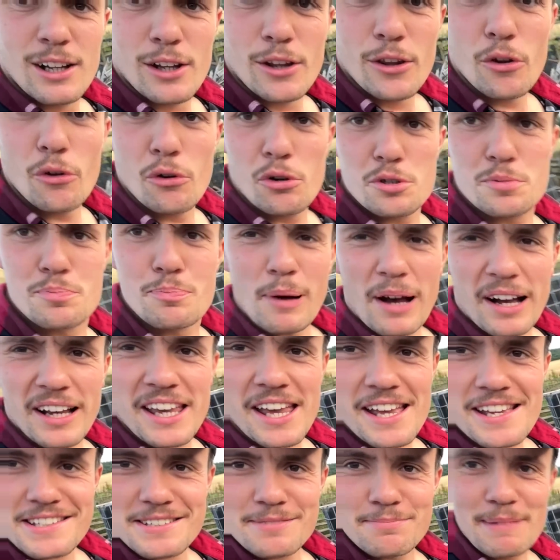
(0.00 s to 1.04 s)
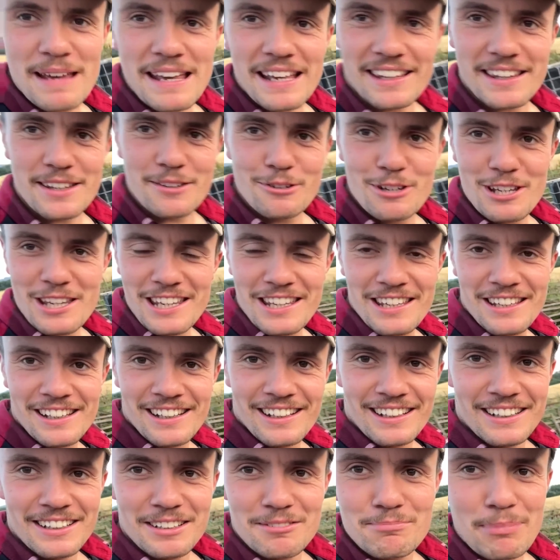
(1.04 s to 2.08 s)
Those buckets make the wee
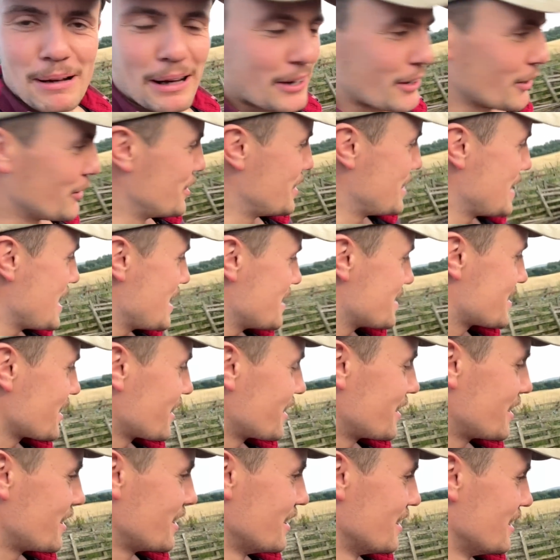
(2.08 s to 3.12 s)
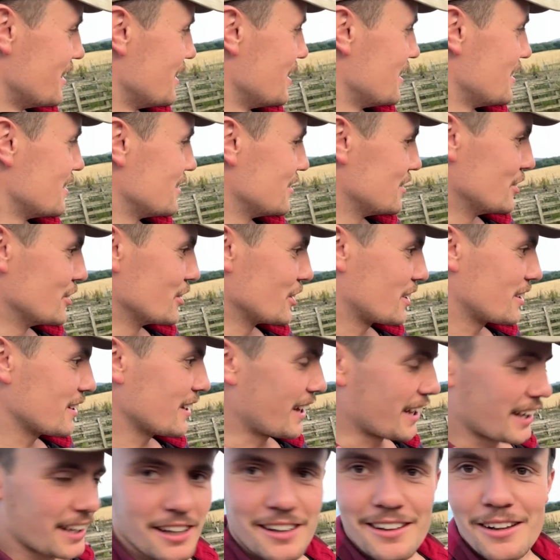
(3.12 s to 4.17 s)
bucket on the 8-tonner look
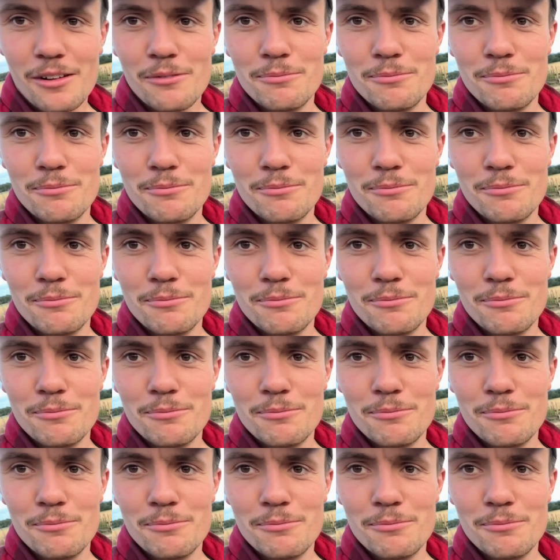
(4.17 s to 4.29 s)
like a little